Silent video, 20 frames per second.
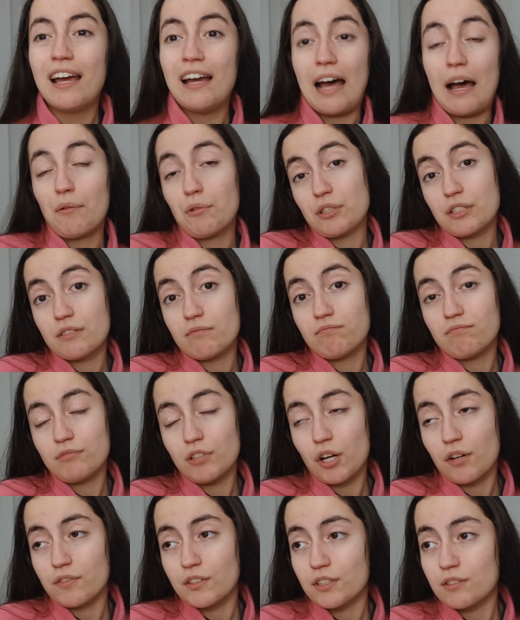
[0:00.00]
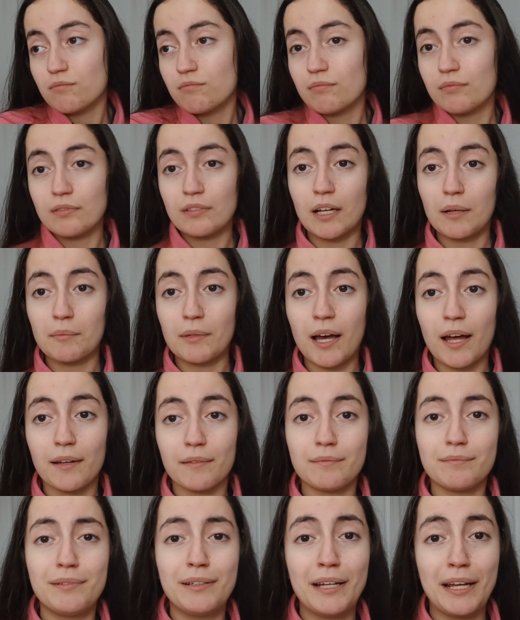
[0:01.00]
I was nervous. I'm not
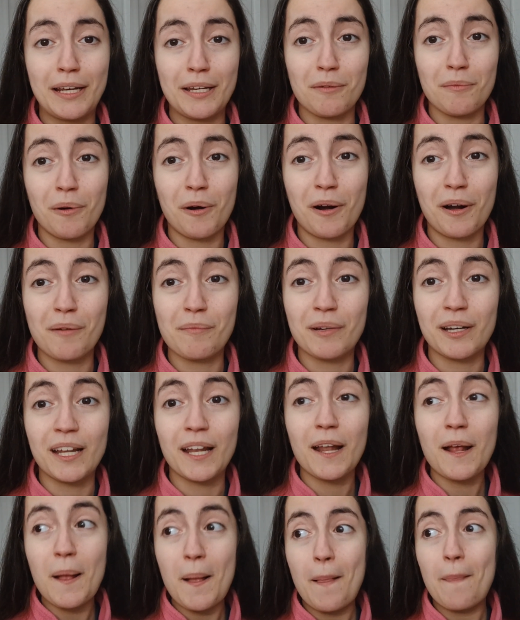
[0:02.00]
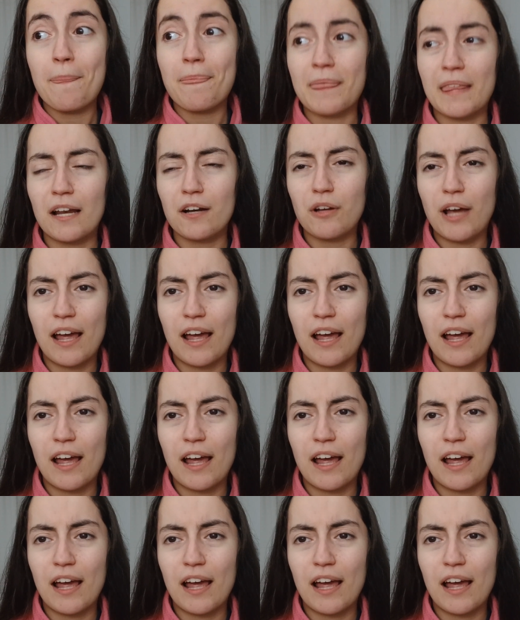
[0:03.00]
anymore, but I don't know.